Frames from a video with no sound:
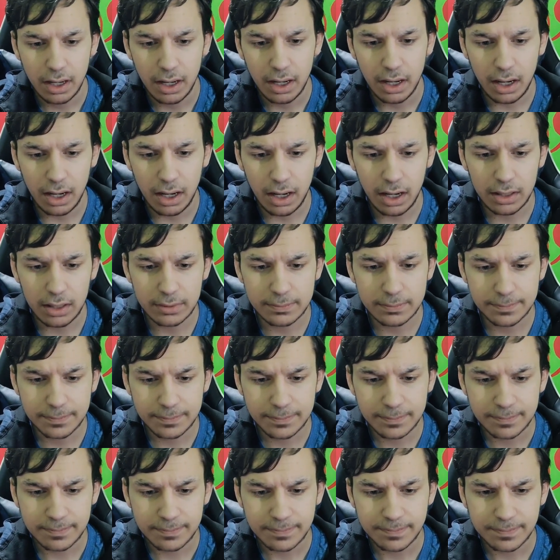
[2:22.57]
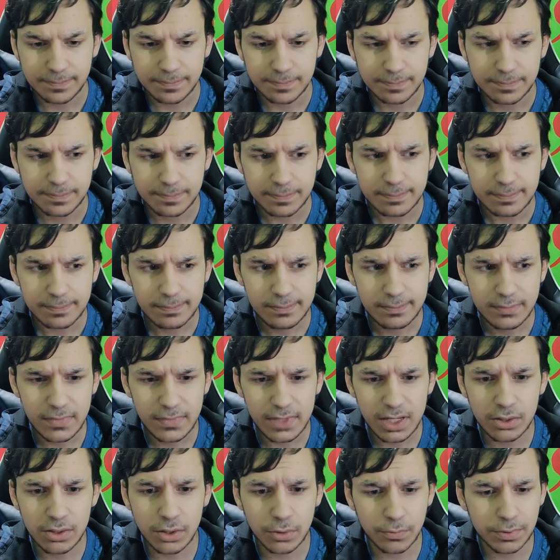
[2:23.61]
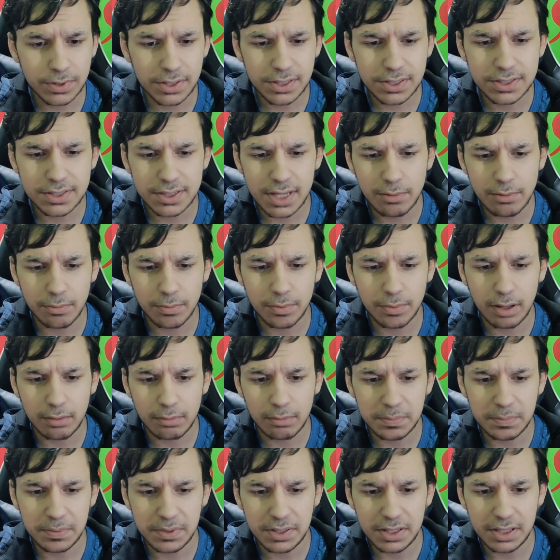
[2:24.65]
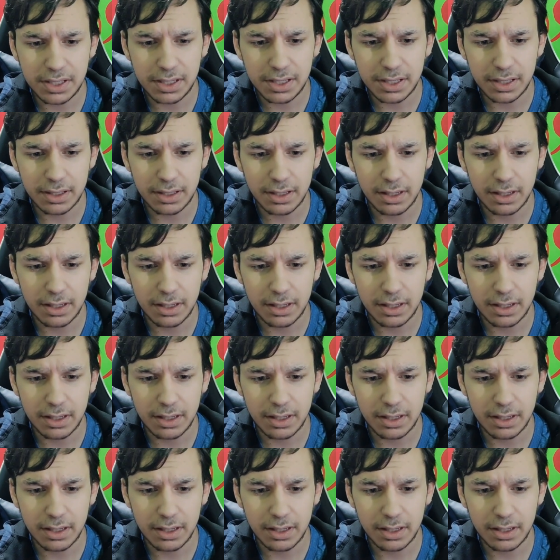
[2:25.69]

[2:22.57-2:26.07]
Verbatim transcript: The release date will probably be